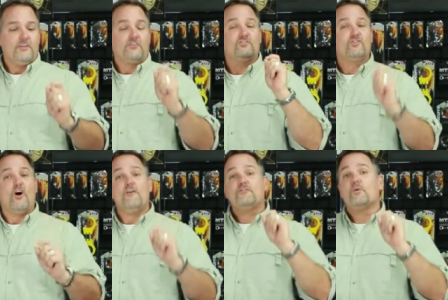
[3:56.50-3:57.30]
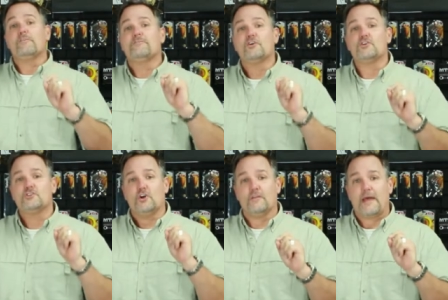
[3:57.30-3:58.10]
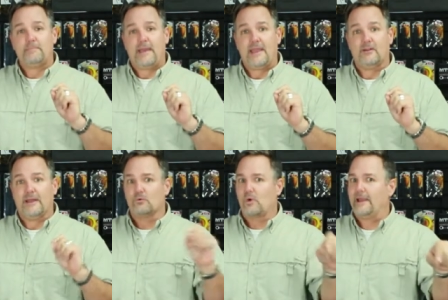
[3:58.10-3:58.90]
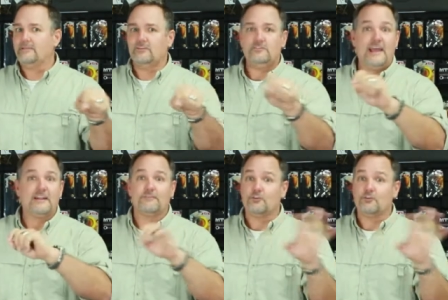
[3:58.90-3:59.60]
The software version on that panel, and write this down,